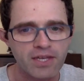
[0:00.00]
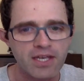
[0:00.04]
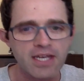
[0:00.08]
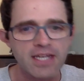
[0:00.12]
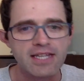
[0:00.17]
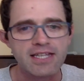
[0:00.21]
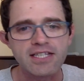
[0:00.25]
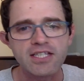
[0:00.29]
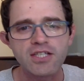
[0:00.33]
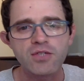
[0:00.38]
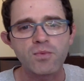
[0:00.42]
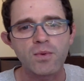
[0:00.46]

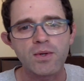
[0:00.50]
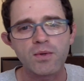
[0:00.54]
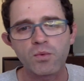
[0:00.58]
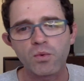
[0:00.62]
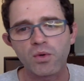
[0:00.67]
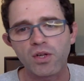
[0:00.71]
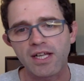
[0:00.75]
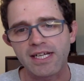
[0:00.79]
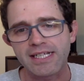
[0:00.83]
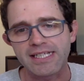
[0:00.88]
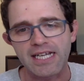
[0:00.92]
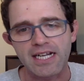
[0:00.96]
This is when
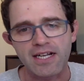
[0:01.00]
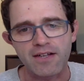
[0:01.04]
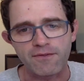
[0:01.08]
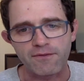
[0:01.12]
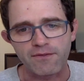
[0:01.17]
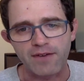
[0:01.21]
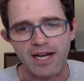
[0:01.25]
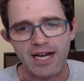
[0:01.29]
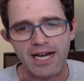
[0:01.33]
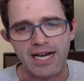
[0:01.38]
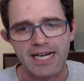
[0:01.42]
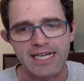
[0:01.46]
we'll
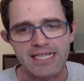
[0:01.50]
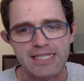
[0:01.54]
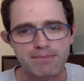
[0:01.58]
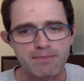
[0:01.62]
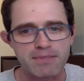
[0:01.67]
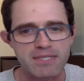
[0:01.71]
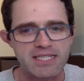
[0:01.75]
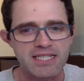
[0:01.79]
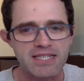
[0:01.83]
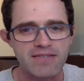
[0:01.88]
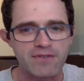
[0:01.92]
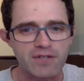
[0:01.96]
identify
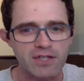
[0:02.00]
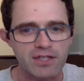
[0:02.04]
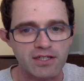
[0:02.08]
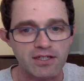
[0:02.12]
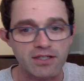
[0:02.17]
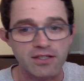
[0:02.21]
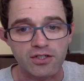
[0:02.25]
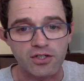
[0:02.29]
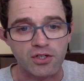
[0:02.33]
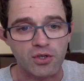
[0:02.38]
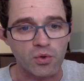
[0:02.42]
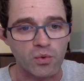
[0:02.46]

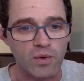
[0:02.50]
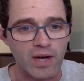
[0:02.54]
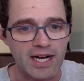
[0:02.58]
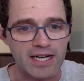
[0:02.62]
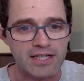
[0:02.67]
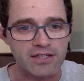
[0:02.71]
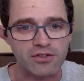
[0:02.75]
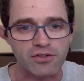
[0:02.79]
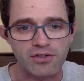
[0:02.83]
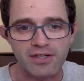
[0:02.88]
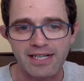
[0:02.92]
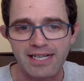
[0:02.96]
specific
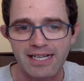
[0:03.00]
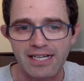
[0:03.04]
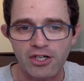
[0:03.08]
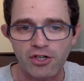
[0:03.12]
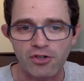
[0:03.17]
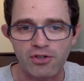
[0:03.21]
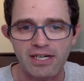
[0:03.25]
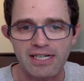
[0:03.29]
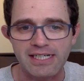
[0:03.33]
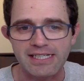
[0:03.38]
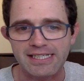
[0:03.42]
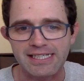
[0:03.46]
correct or
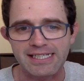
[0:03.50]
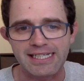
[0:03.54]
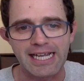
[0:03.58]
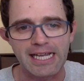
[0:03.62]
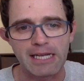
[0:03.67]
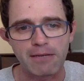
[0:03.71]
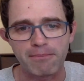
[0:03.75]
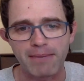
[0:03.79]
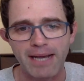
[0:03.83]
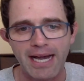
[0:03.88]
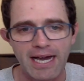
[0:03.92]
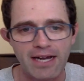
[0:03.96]
incorrect
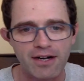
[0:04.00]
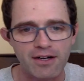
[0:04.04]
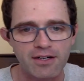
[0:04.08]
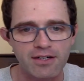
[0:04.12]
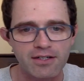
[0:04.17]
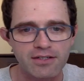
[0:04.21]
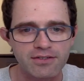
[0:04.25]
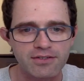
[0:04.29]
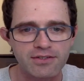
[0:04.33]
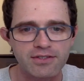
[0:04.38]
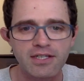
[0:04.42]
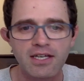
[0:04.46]
gait
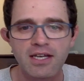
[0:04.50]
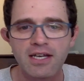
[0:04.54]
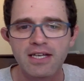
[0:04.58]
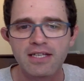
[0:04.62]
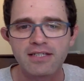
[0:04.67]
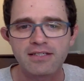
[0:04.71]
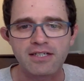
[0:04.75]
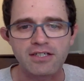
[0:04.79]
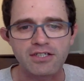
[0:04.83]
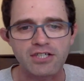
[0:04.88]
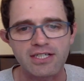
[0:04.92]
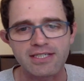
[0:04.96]
patterns,
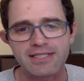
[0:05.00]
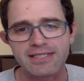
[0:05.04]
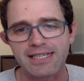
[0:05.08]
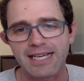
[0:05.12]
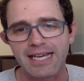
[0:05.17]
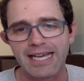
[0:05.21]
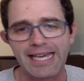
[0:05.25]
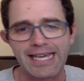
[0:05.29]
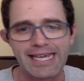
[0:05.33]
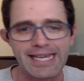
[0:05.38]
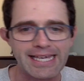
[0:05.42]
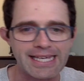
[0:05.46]
such as
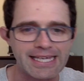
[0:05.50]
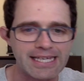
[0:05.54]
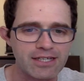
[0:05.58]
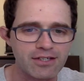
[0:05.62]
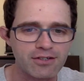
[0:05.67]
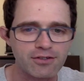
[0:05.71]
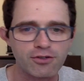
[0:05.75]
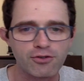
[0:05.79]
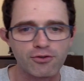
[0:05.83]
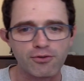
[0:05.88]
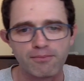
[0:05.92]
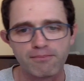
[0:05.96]
a
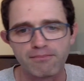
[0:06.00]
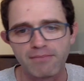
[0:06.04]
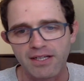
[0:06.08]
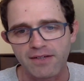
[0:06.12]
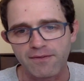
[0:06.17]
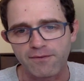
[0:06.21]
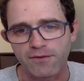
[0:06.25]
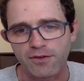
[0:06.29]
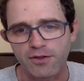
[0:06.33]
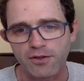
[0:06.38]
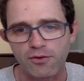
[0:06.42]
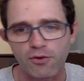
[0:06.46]
heel,
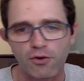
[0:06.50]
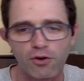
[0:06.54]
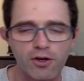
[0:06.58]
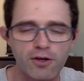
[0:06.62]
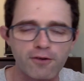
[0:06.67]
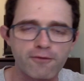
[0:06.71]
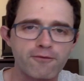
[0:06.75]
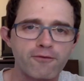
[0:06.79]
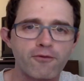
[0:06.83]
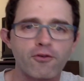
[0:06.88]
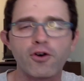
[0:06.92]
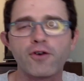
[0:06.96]
midfoot, or
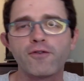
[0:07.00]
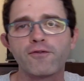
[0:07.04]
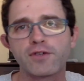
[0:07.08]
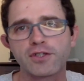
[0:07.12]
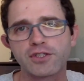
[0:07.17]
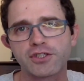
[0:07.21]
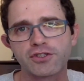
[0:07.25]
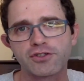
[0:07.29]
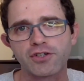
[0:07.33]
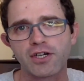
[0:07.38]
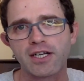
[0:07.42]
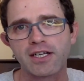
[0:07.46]

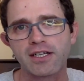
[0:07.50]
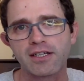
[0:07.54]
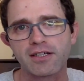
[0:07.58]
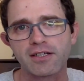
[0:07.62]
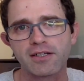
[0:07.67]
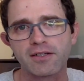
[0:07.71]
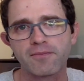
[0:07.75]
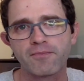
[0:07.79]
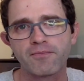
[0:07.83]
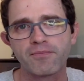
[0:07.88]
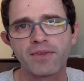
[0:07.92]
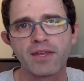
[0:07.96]
forefoot strike.